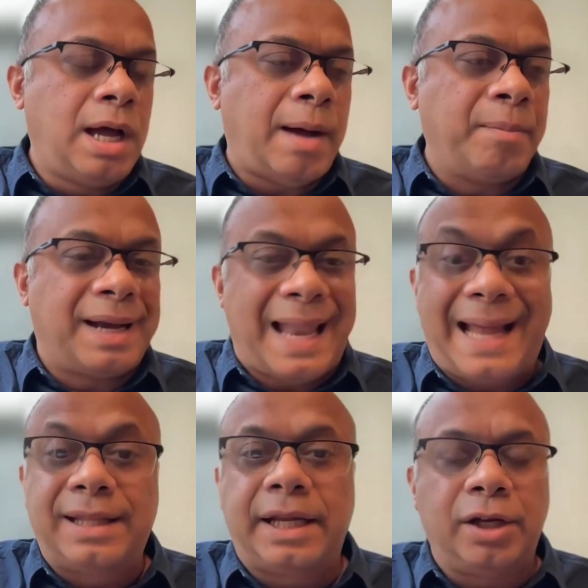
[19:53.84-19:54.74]
I'm
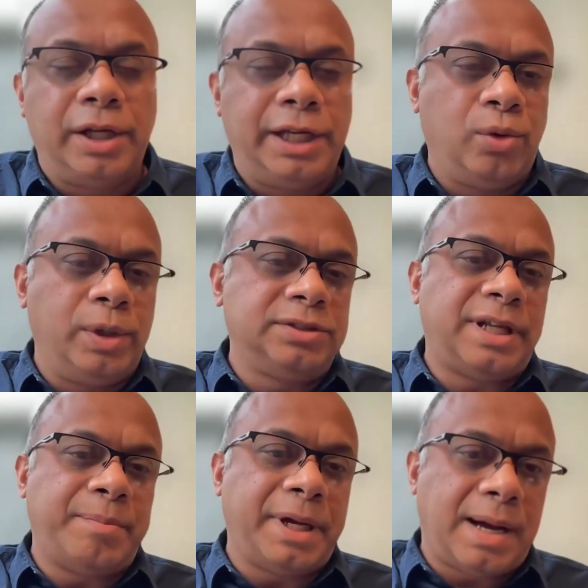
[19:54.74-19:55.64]
glad that EU is
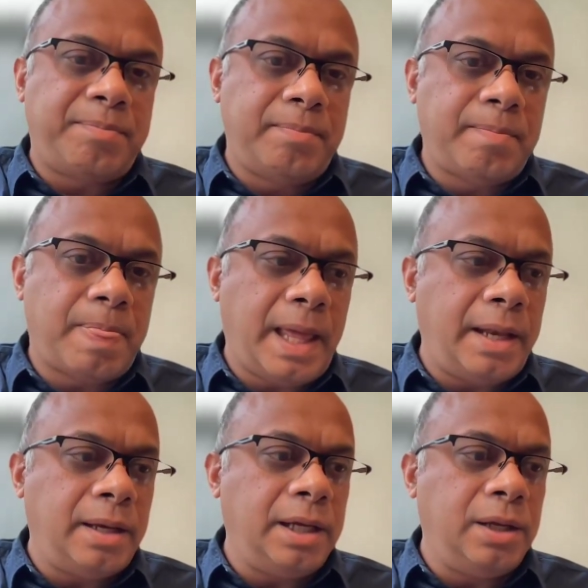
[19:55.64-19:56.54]
stepping up
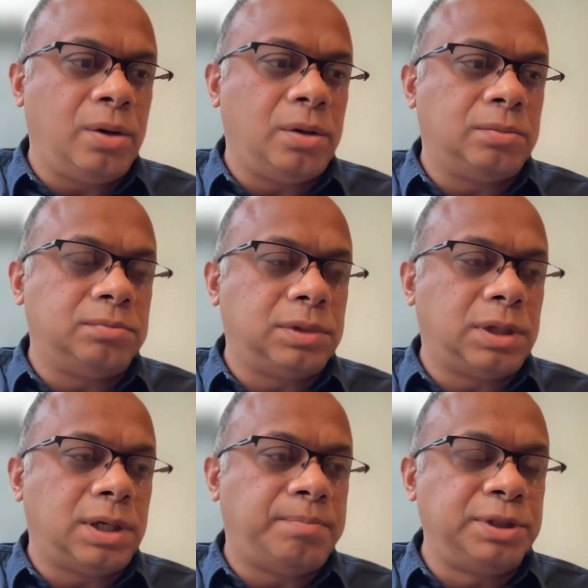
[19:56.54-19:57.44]
and
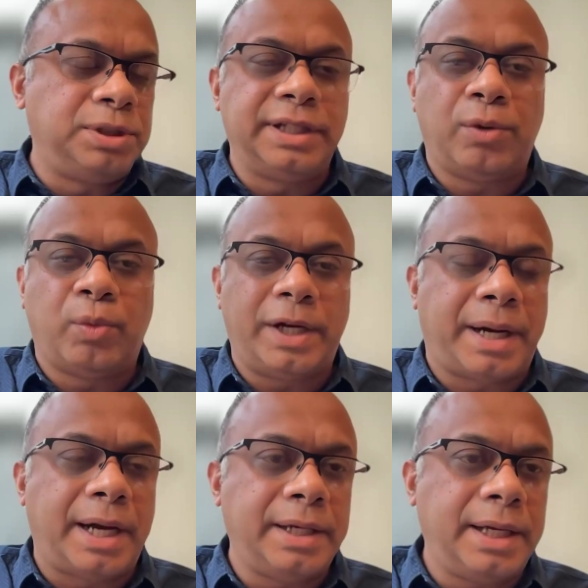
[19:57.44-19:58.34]
putting their weight
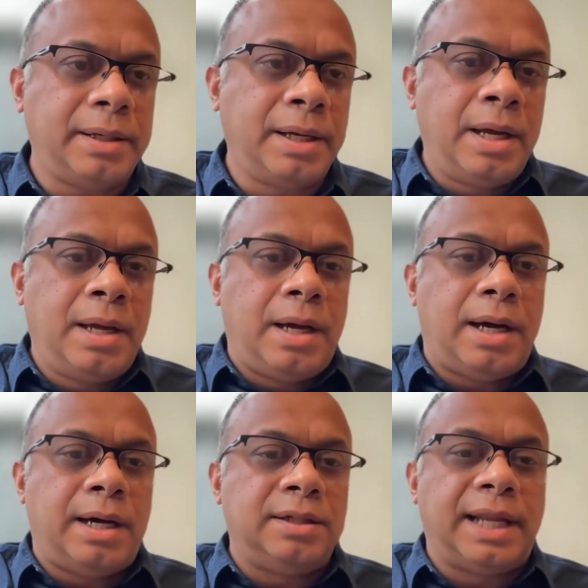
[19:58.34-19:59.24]
behind it,
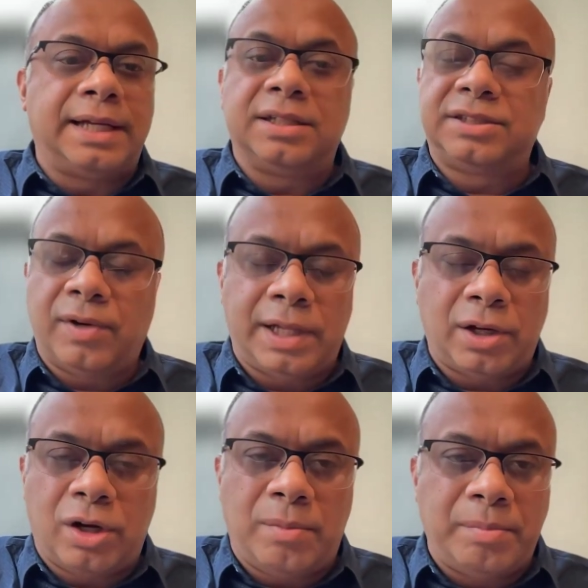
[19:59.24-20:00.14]
like the several
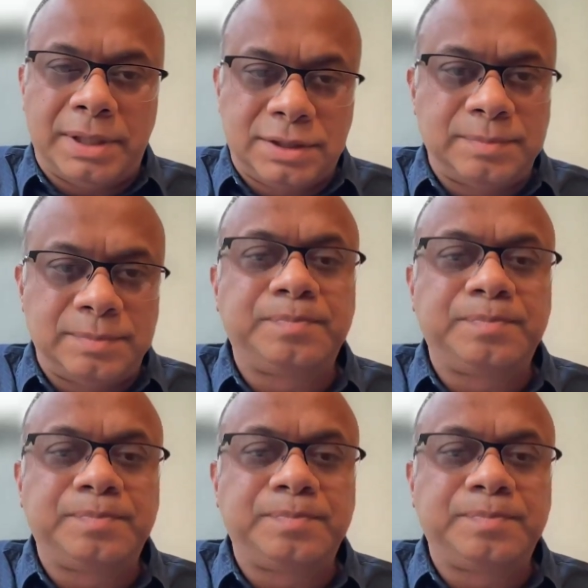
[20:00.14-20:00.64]
other governments.